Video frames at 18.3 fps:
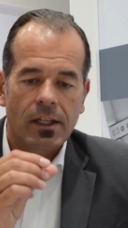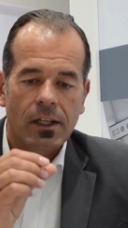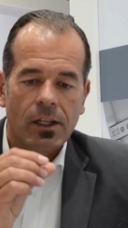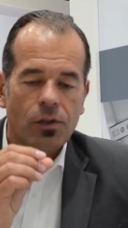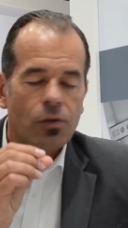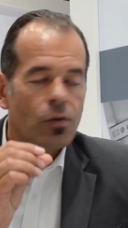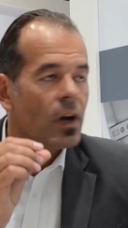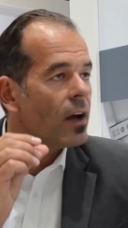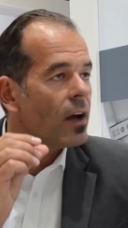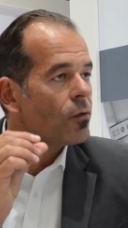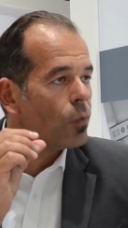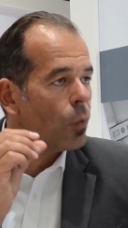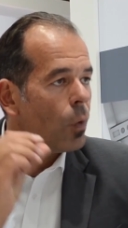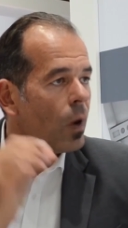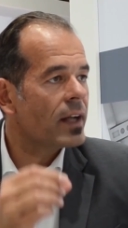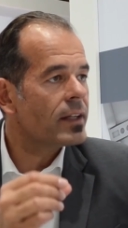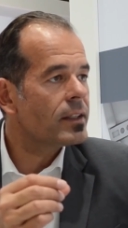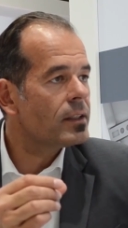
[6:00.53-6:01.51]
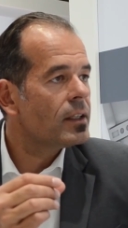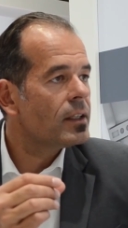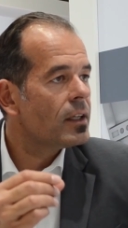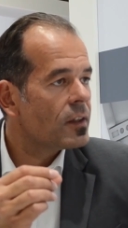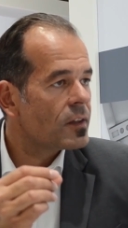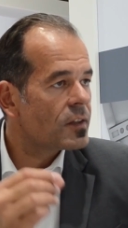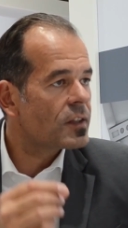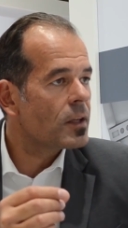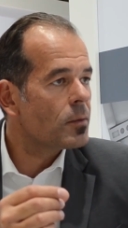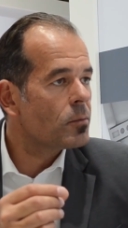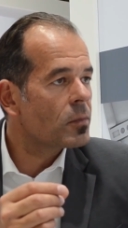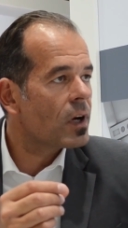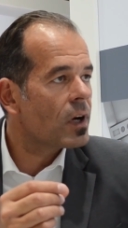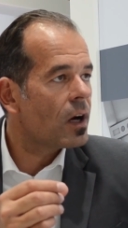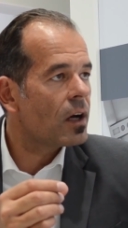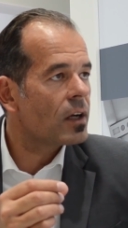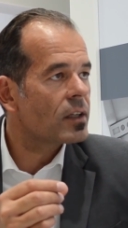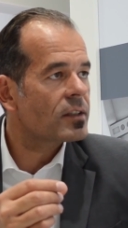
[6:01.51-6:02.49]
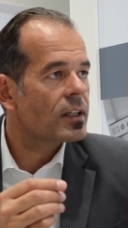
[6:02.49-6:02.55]
you have one SIM
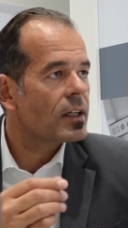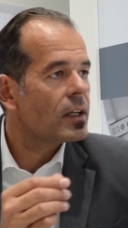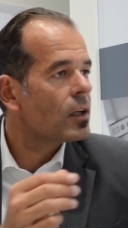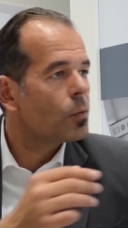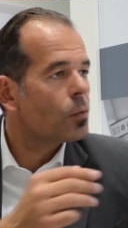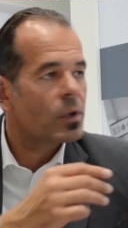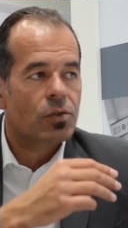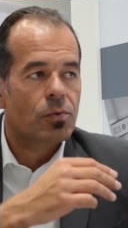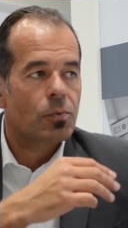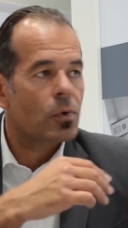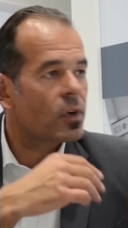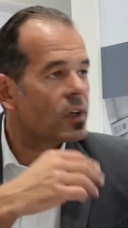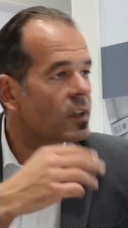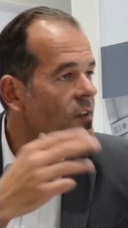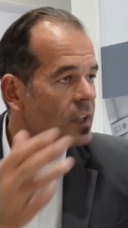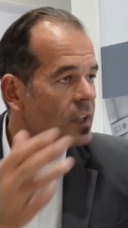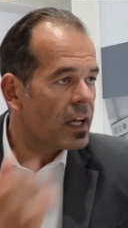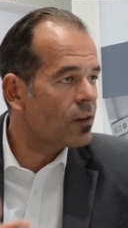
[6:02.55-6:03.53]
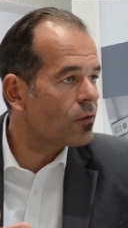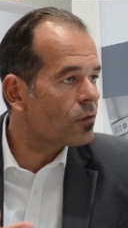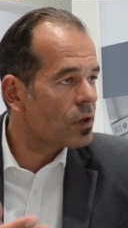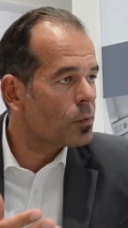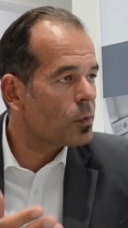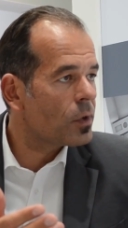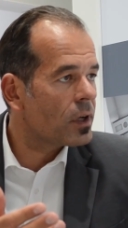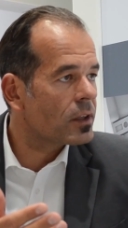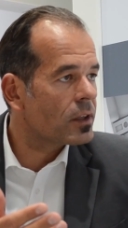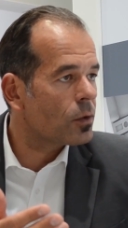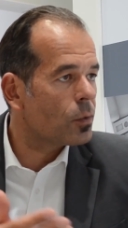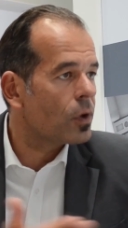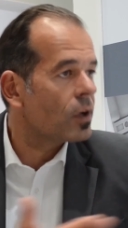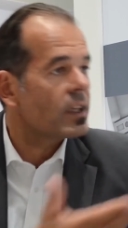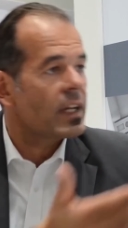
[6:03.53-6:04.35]
card which works everywhere in the world.